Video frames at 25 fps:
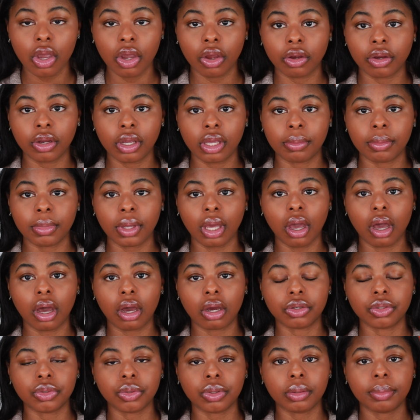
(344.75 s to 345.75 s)
Cream
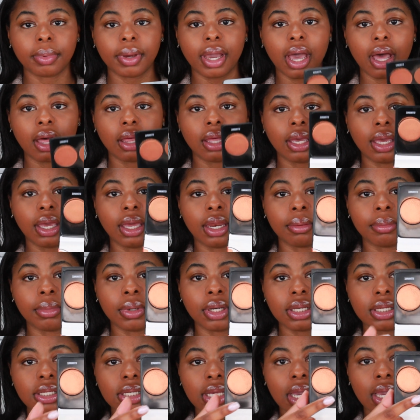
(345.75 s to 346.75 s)
Contour Palette, and I'm
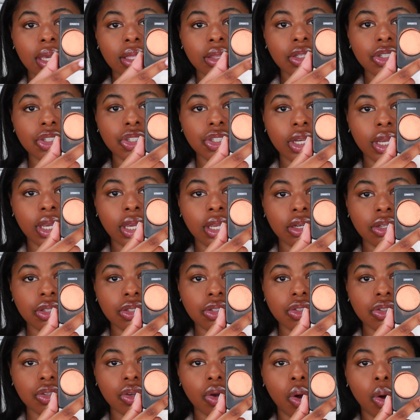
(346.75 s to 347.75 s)
gonna take the shade
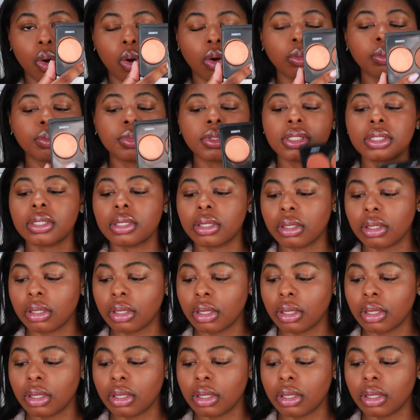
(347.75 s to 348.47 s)
Sculpt.